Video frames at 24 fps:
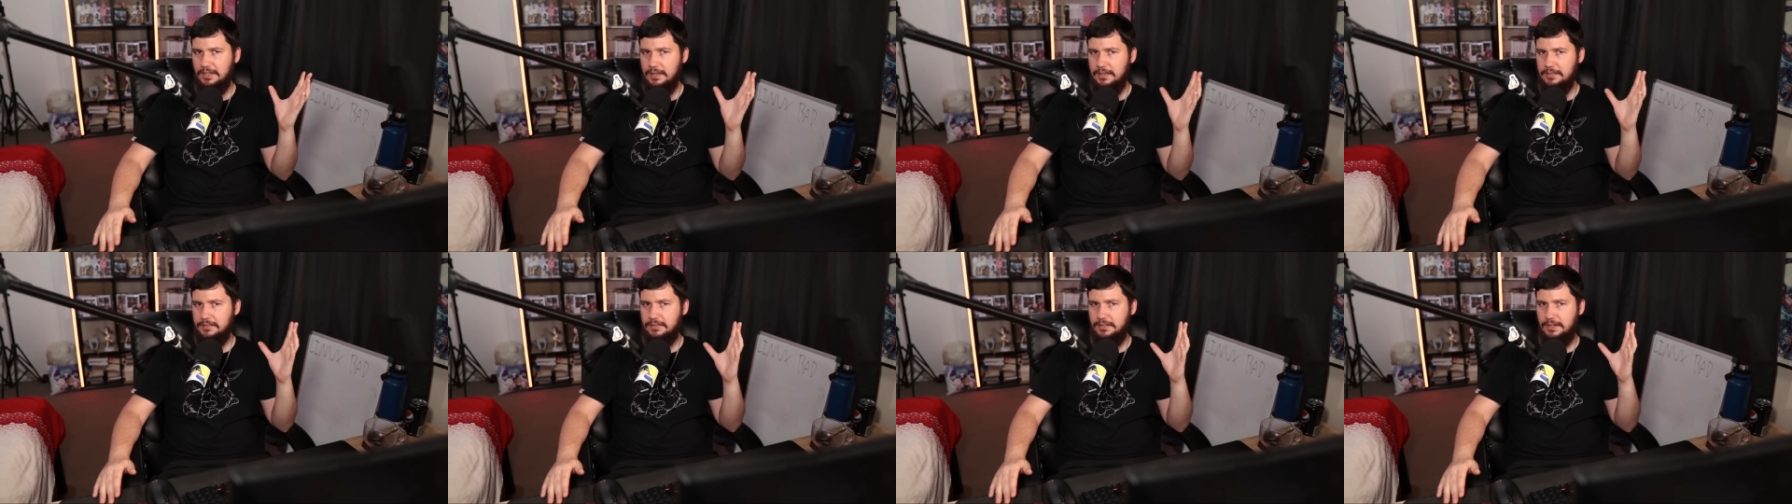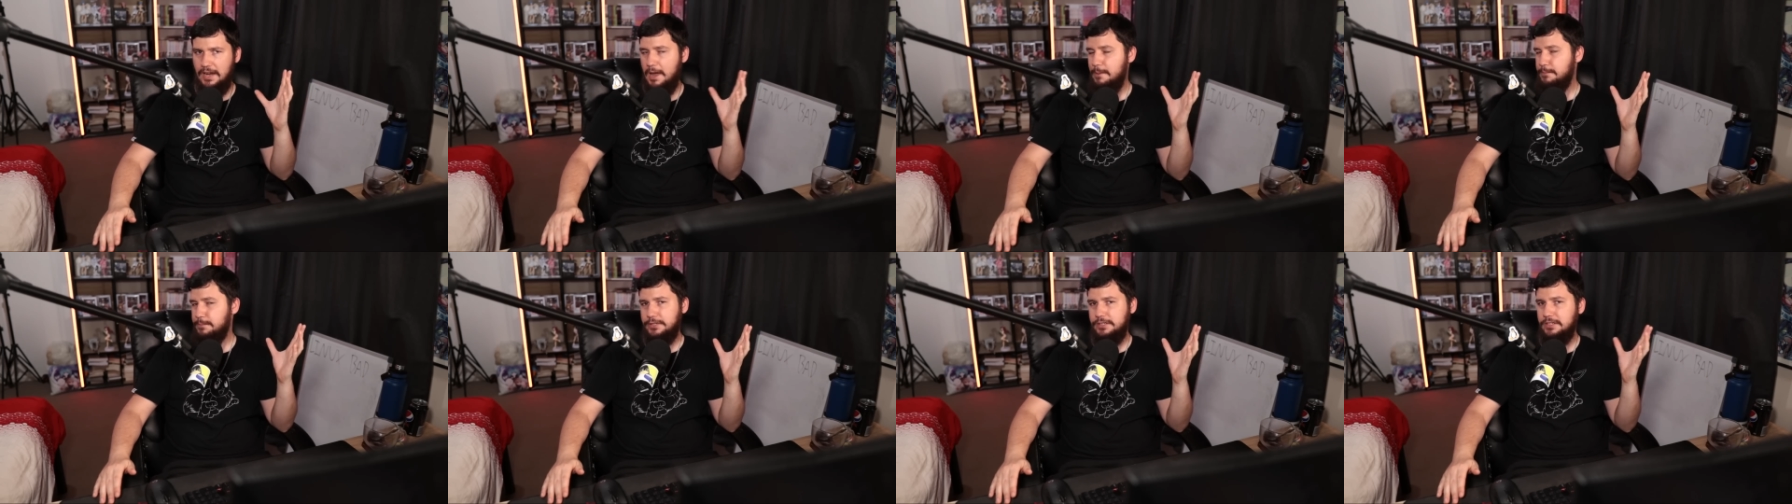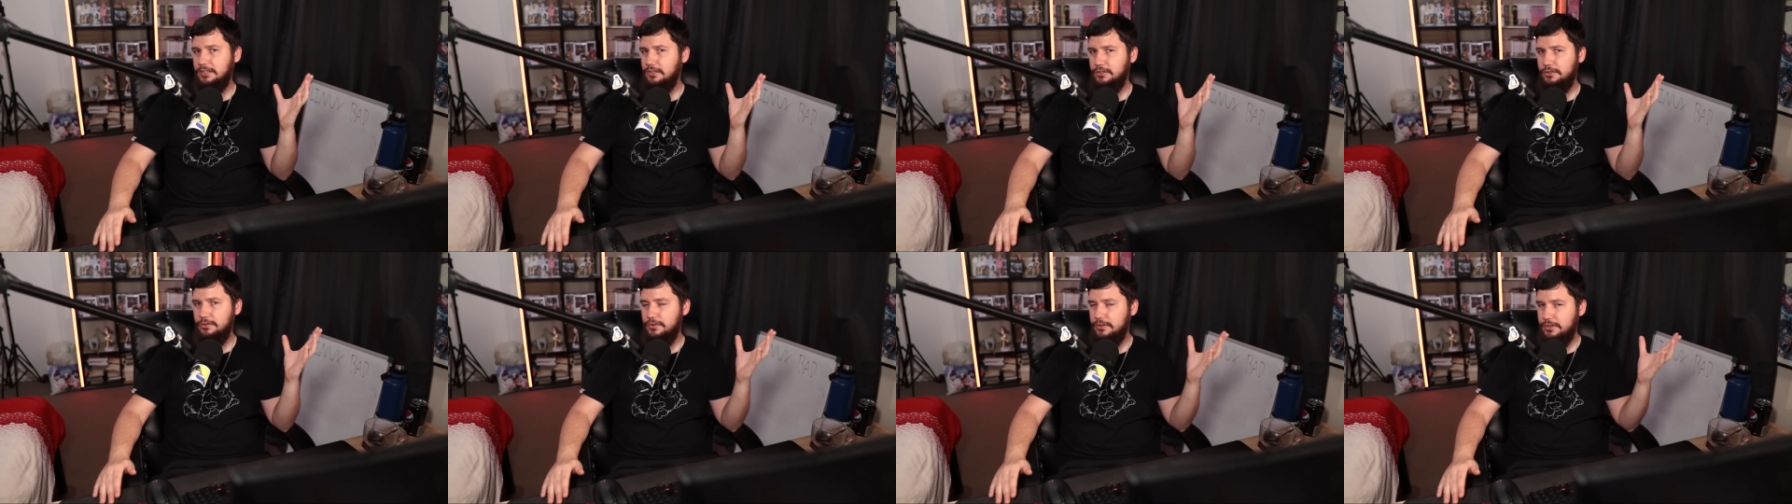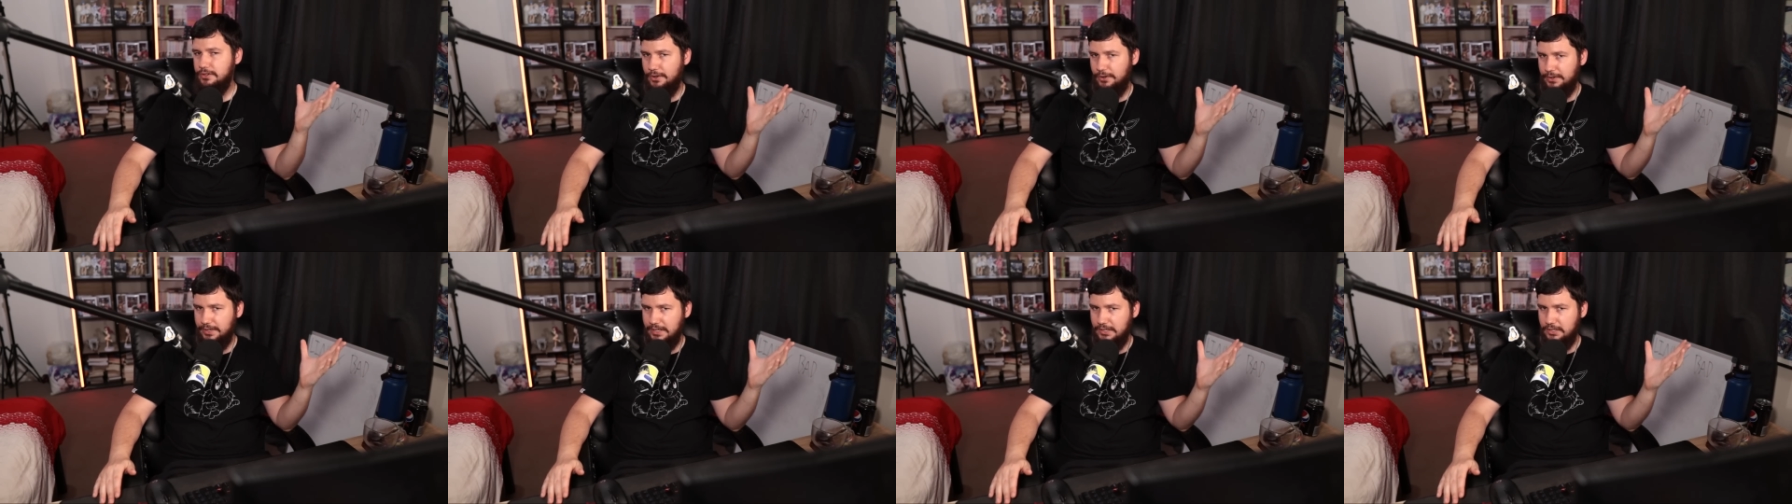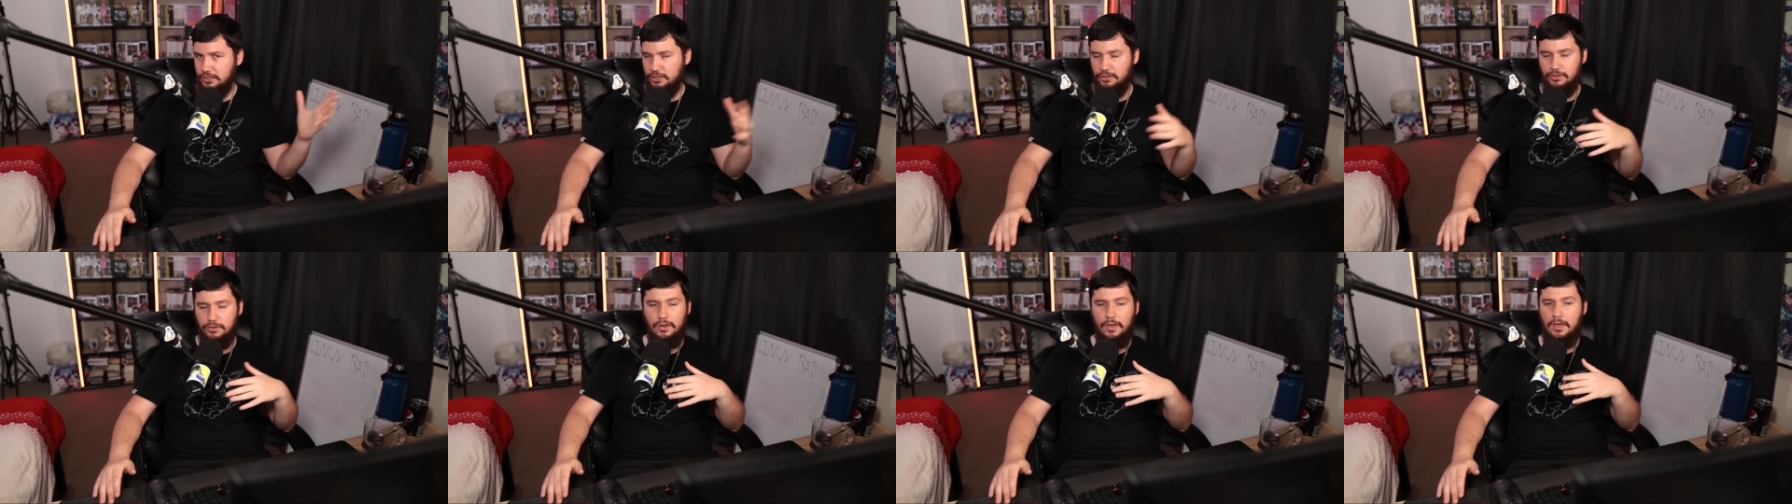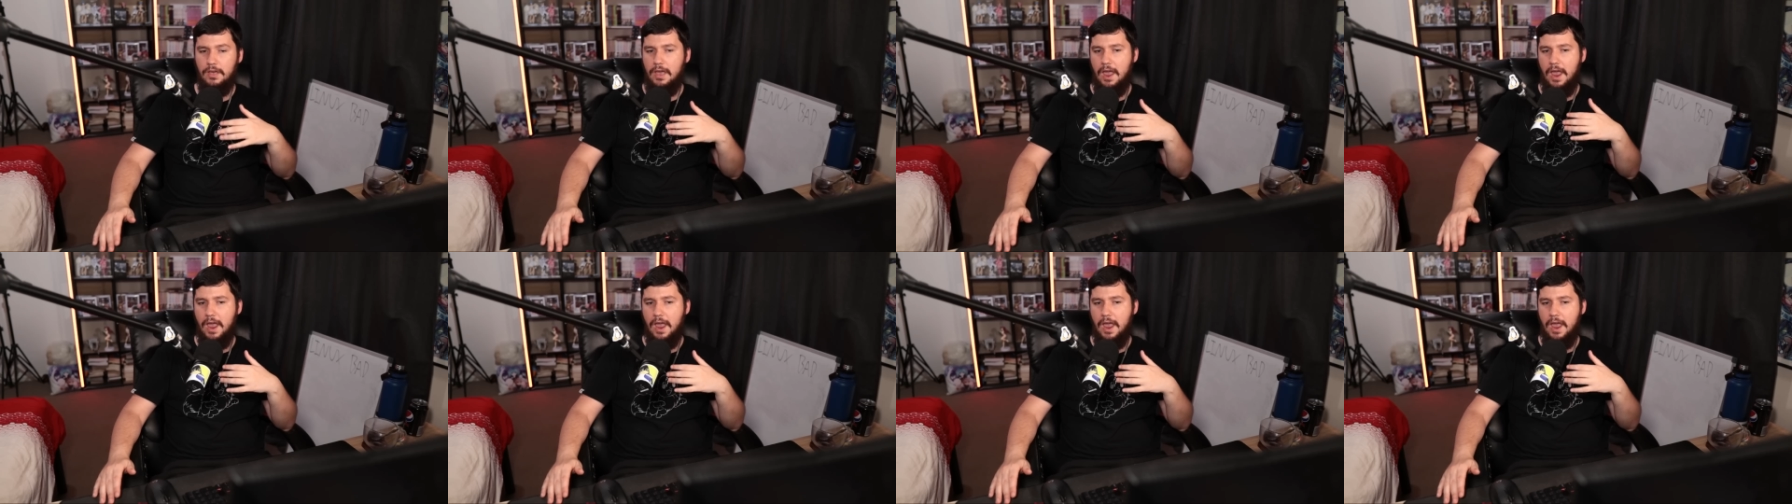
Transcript: is an absolute non-issue